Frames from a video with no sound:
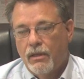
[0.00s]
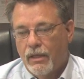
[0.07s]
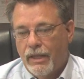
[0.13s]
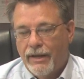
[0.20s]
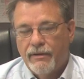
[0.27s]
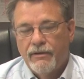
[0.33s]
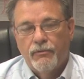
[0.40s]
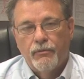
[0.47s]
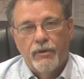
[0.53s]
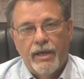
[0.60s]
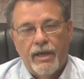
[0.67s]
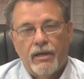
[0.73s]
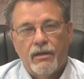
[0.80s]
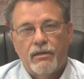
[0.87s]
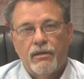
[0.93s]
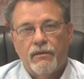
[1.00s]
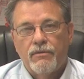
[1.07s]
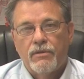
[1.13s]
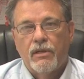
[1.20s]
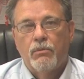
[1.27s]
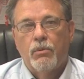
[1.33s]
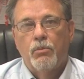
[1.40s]
a lot of different
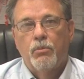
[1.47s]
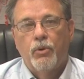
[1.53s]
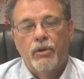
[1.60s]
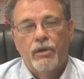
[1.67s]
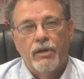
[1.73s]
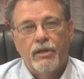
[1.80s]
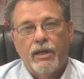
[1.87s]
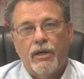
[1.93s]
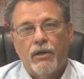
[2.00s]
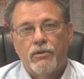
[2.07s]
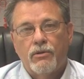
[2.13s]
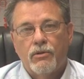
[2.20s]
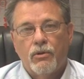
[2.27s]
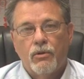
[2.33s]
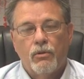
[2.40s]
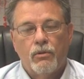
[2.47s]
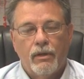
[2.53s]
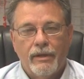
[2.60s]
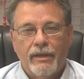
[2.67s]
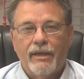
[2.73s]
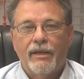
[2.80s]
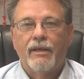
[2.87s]
additives that have been put in now to,
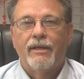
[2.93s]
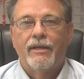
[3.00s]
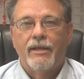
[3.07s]
again,